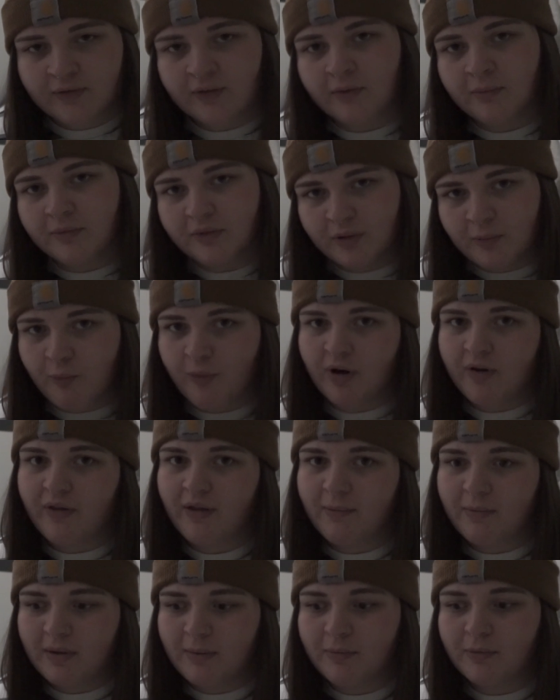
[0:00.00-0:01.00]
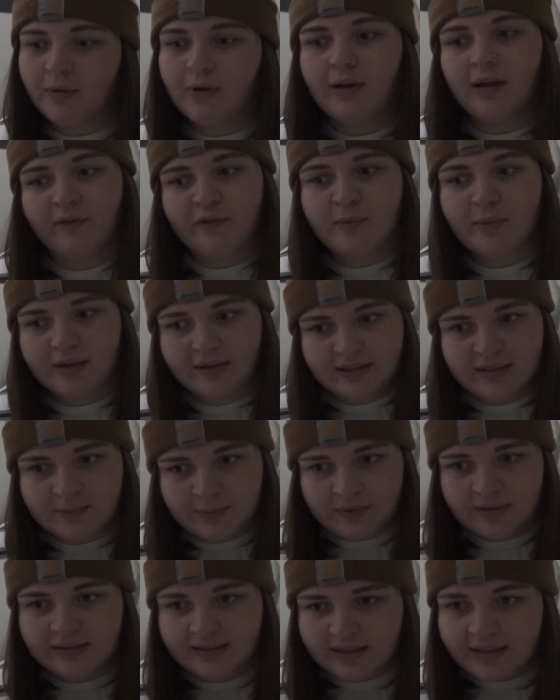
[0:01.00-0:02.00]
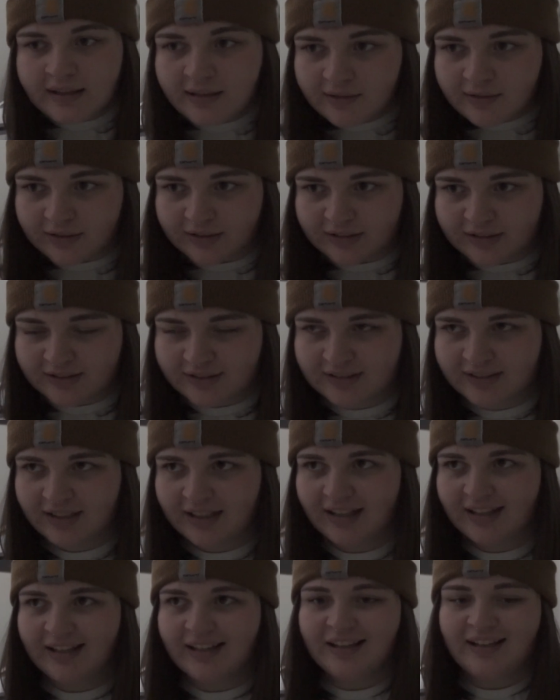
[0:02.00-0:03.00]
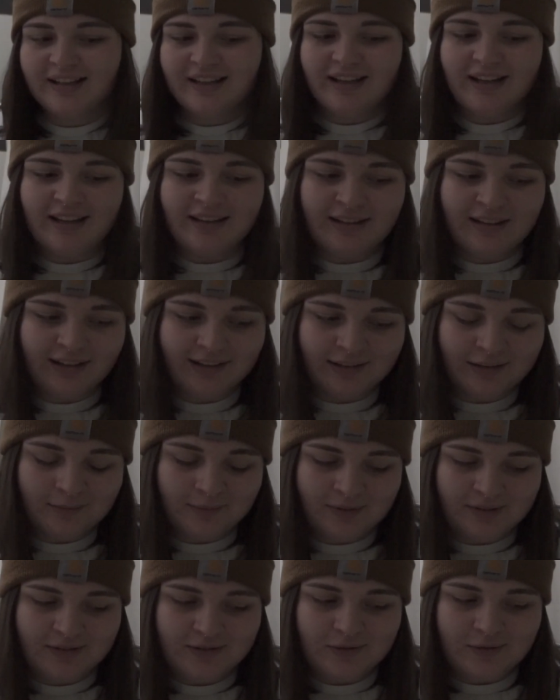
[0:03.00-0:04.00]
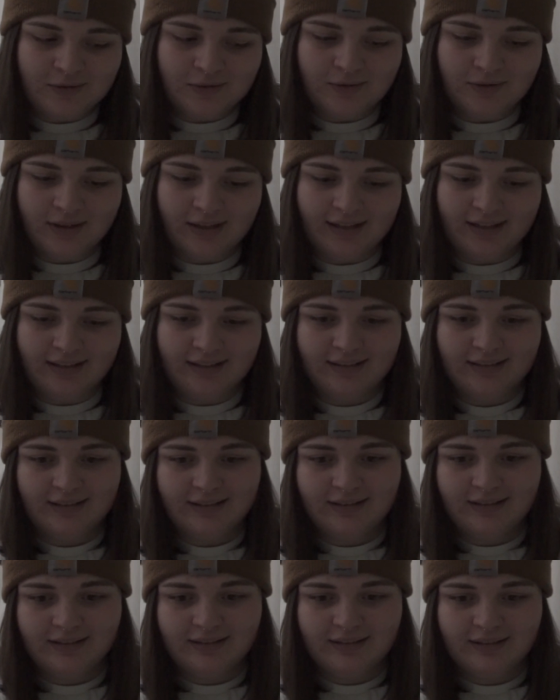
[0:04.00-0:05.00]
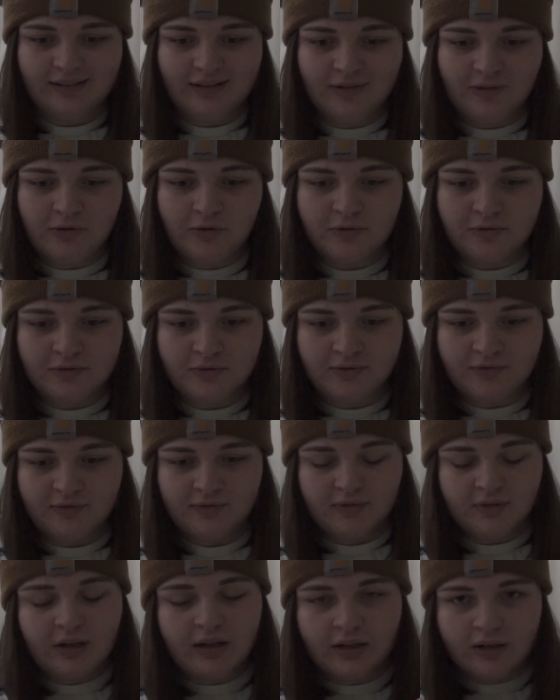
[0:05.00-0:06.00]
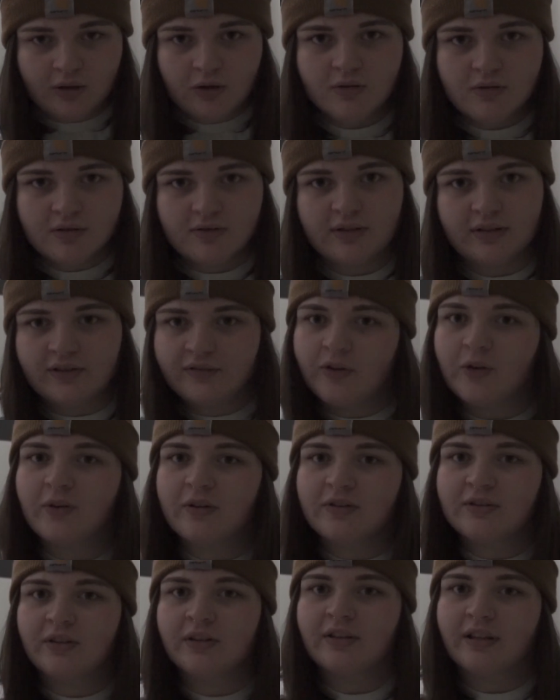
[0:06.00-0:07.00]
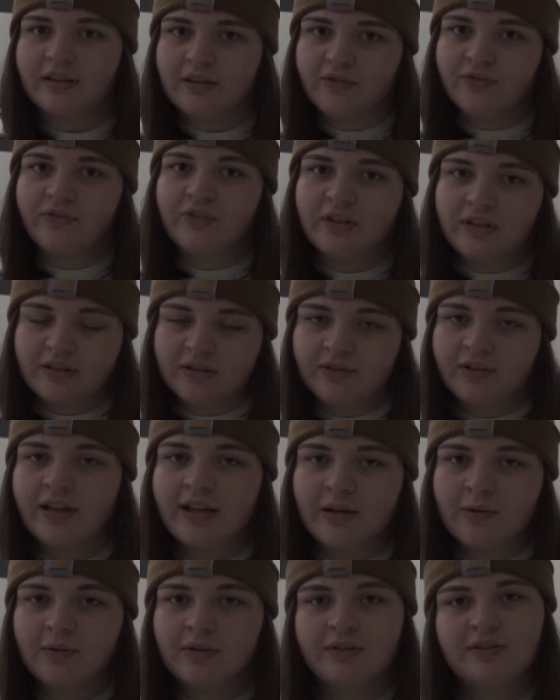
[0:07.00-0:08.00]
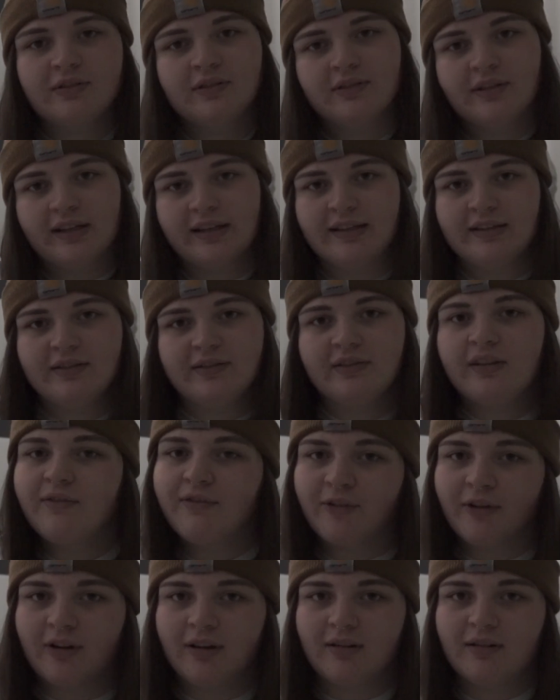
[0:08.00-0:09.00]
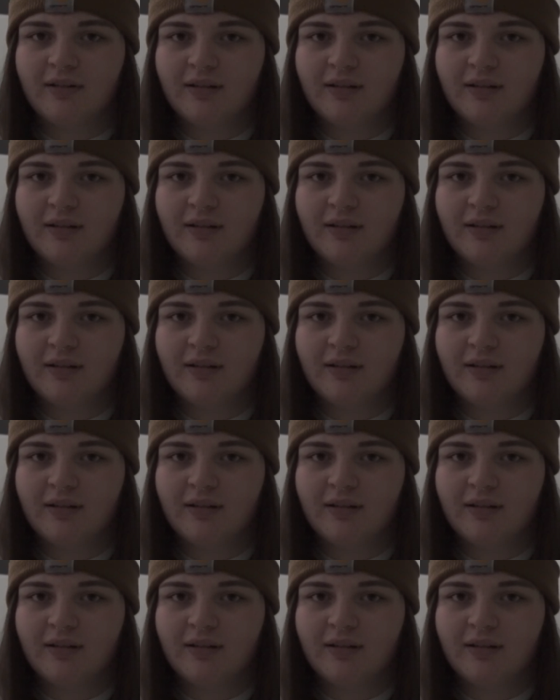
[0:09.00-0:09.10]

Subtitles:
from somewhere that everybody speaks English, and then come into like a culture that's focused on like the Finnish language, like it's different.